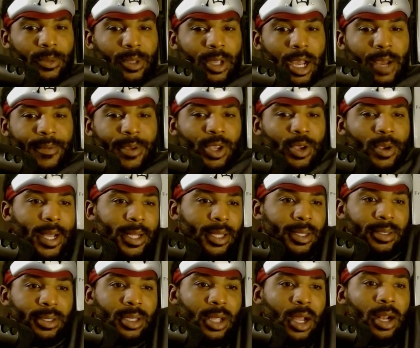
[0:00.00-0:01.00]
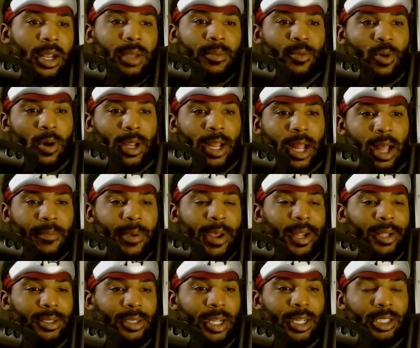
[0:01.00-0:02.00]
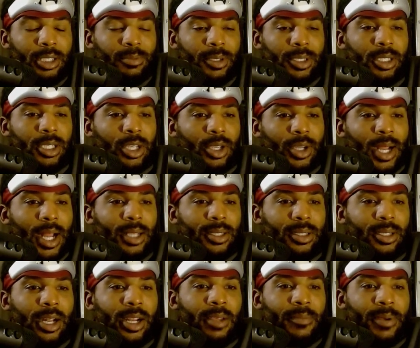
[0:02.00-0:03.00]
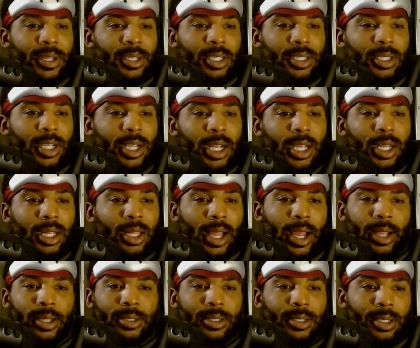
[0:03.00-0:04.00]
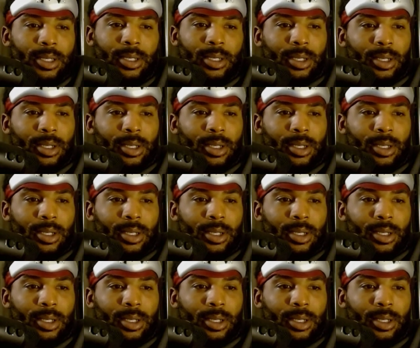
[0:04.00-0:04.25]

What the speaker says: I mean, you got to study more, you got to pay attention, but shit, you got to study and pay attention to any class.